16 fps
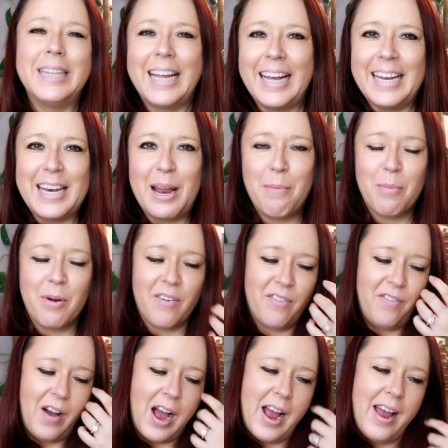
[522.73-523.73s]
plant number
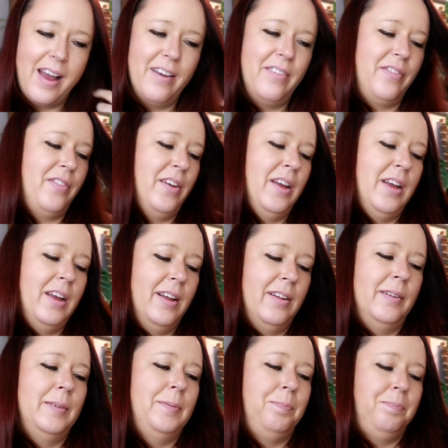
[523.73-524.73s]
5,
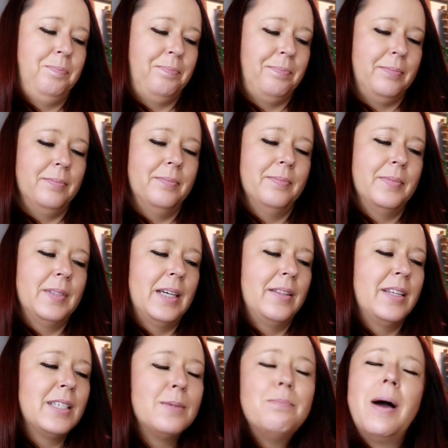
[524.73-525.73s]

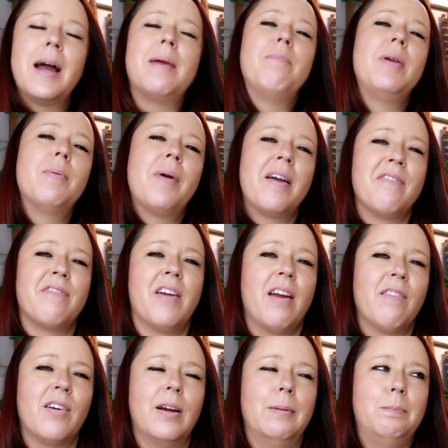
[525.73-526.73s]
this might be my
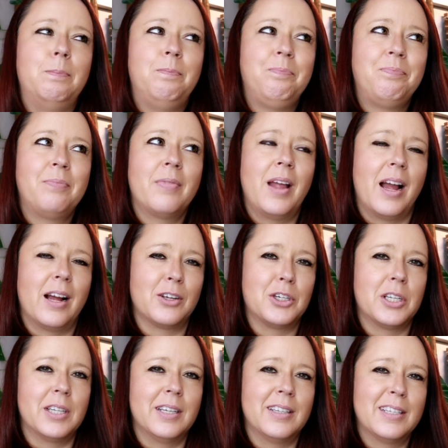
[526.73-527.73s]
favorite,
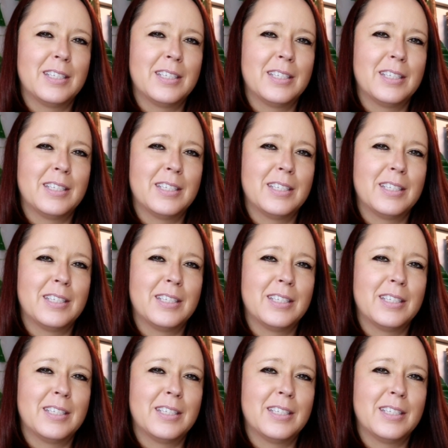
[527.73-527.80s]
actually.